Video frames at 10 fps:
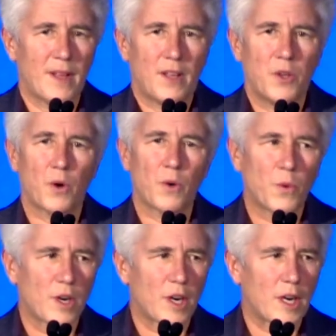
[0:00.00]
Your
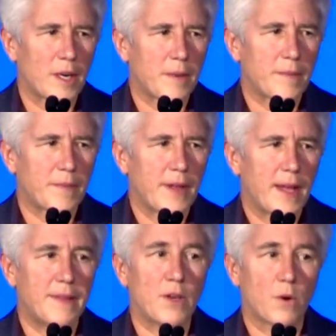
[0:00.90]
work
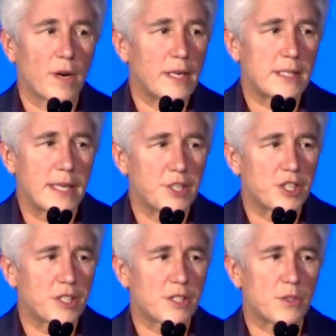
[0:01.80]
and the
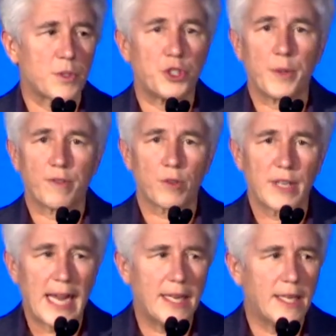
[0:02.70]
organizations which you have
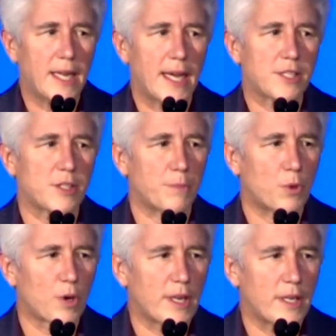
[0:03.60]
created and
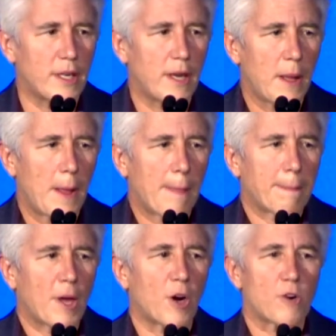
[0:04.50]
supported
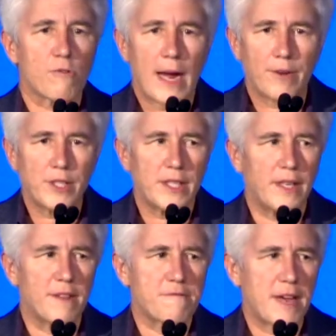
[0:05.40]
are grounded in
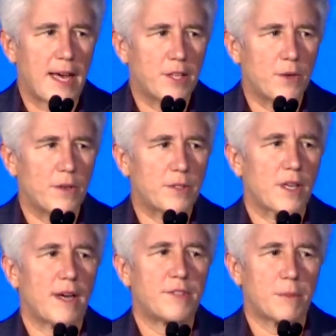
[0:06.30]
the values
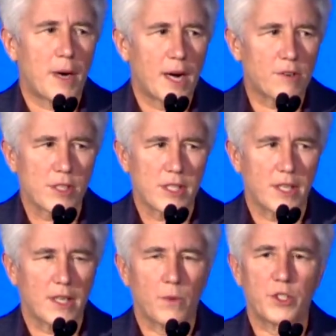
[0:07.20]
of democracy,
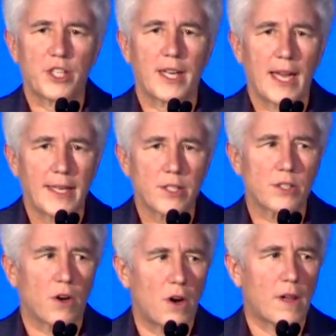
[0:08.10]
which against
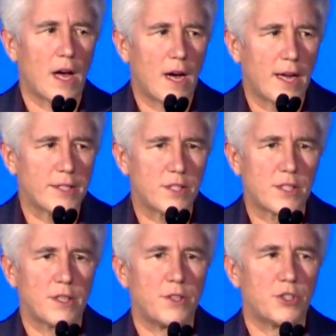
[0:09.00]
all odds
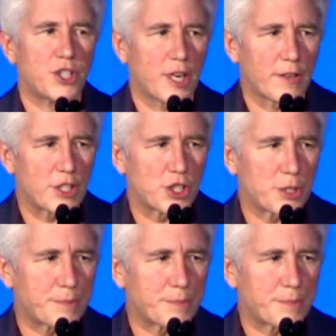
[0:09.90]
you cherish.